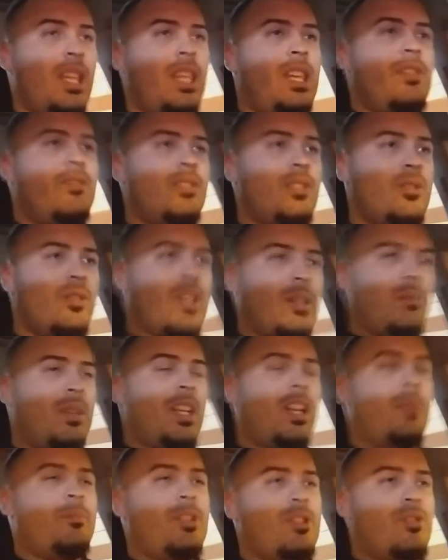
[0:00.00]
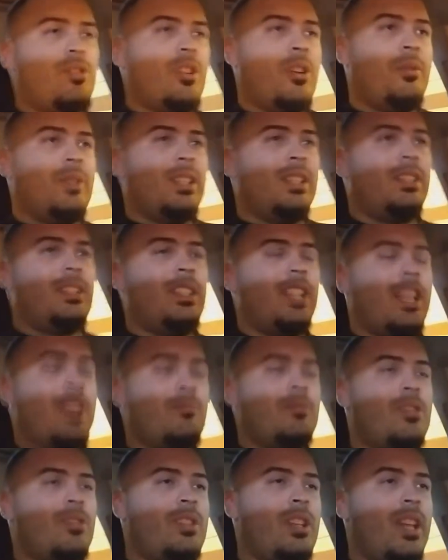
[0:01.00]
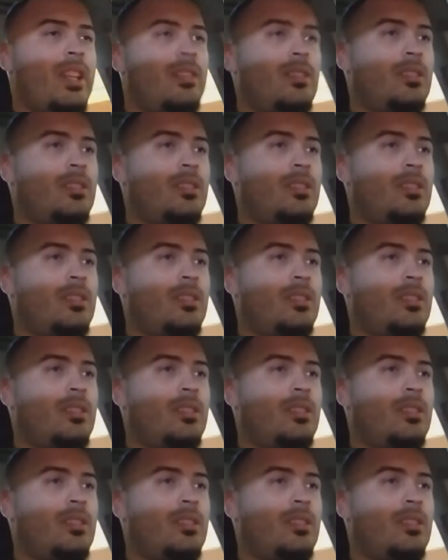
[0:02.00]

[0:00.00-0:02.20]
even though they may not be showing the damage yet,